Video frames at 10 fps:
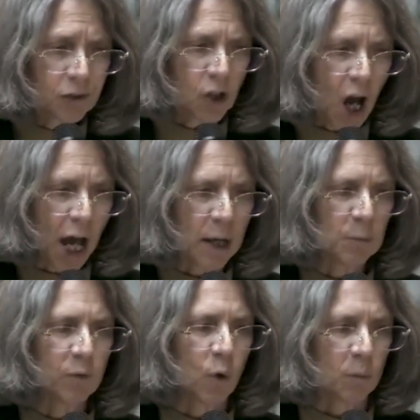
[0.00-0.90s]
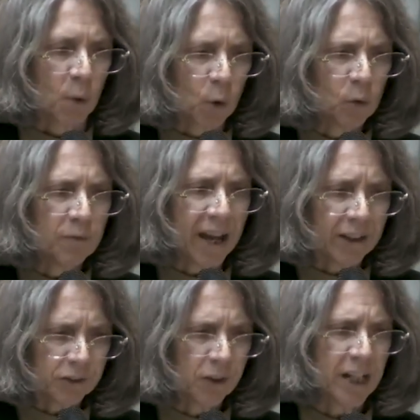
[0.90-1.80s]
time of hormonal
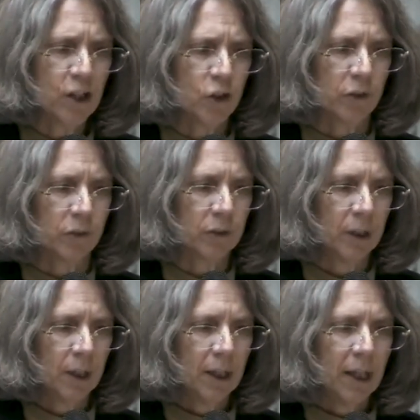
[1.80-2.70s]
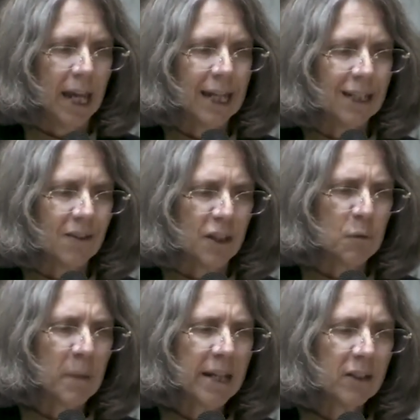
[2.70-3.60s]
vacillations and can
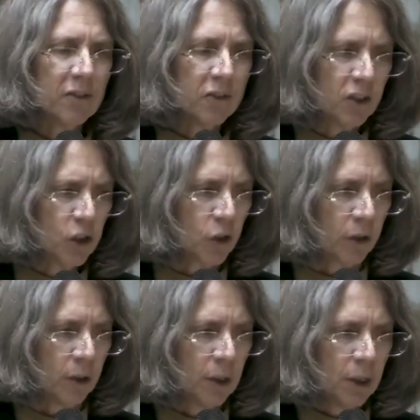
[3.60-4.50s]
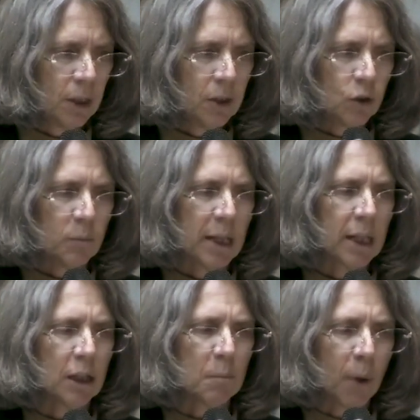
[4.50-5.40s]
then make a decision to make
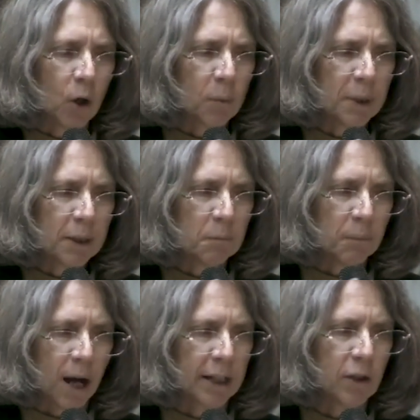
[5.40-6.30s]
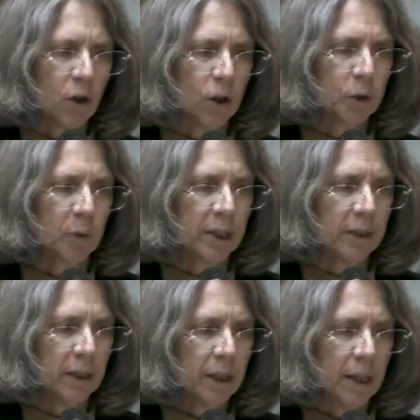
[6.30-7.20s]
any permanent
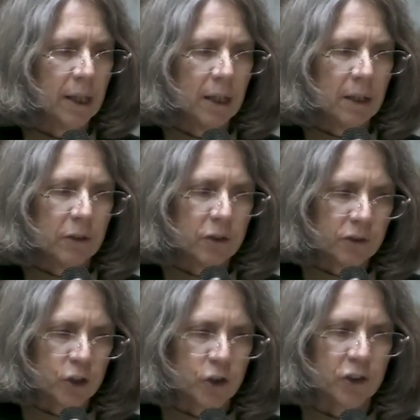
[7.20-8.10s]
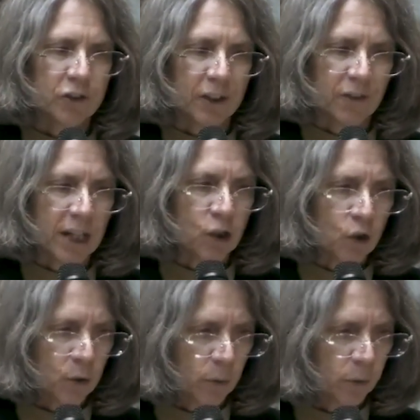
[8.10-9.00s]
body-altering decisions that they
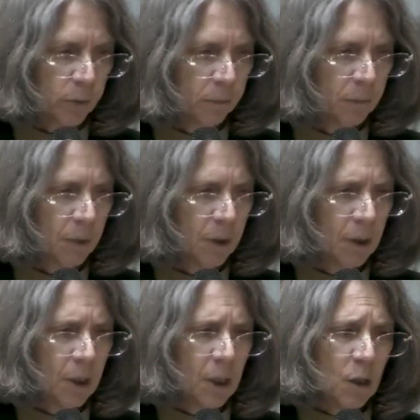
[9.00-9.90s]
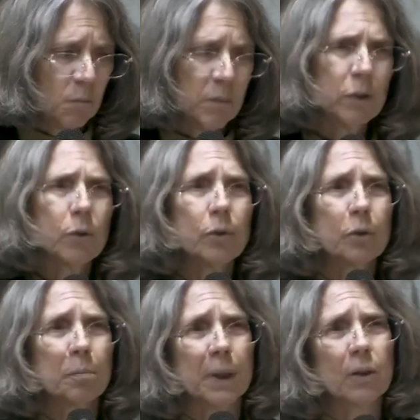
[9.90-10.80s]
choose. Mr.
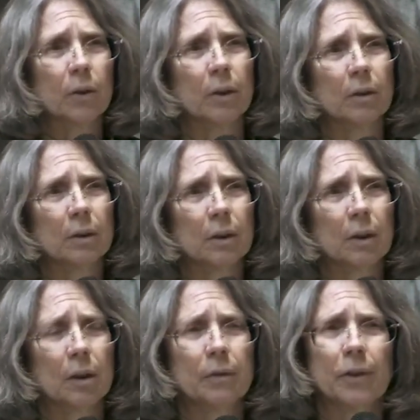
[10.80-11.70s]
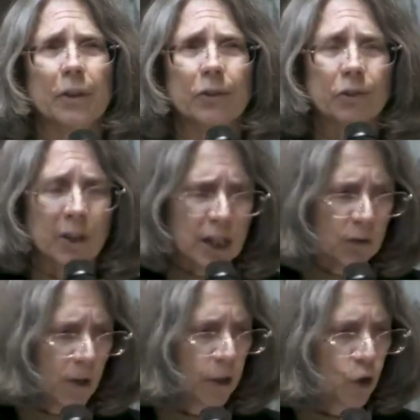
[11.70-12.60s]
Speaker, for the sake
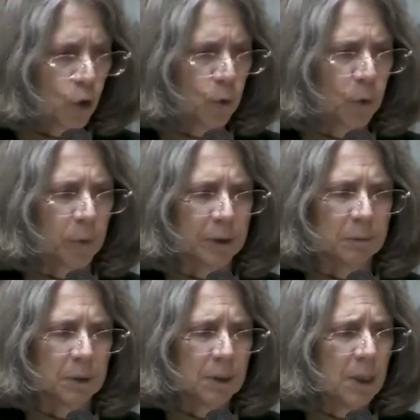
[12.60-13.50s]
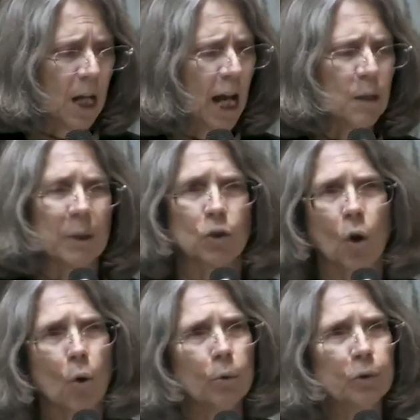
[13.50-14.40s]
of our children, I am in
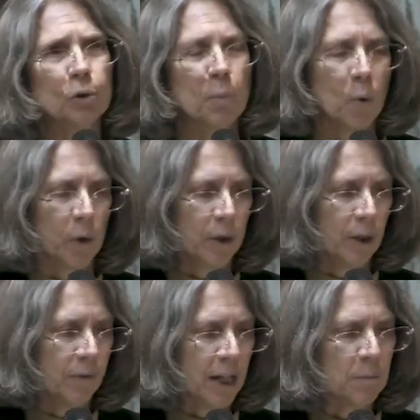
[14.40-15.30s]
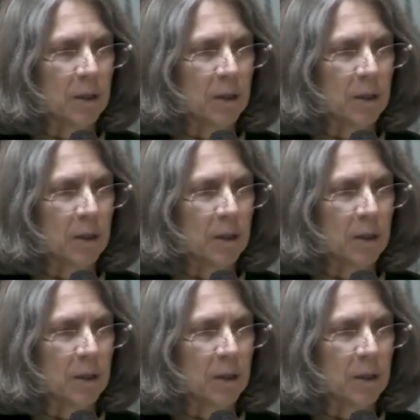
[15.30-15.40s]
total support of AB